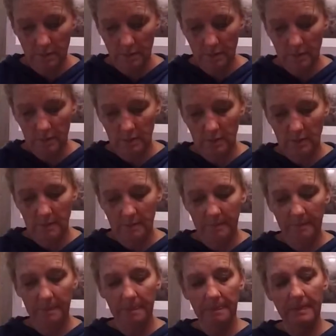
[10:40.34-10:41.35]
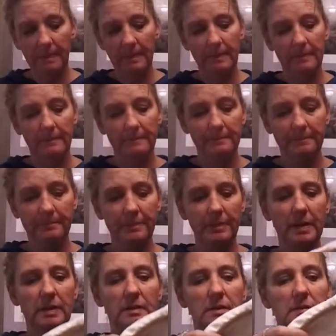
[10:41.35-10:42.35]

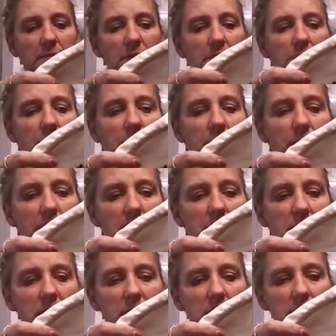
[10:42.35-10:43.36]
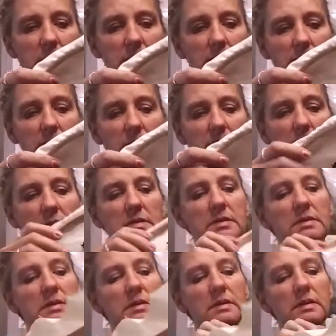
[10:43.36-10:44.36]
And let me pull this
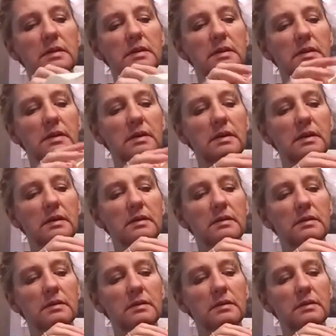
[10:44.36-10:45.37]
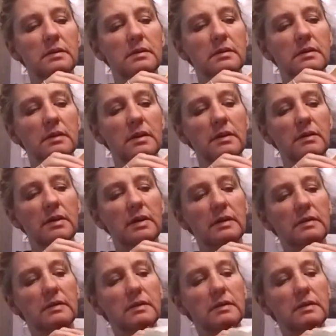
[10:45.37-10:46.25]
silly thing out. Okay,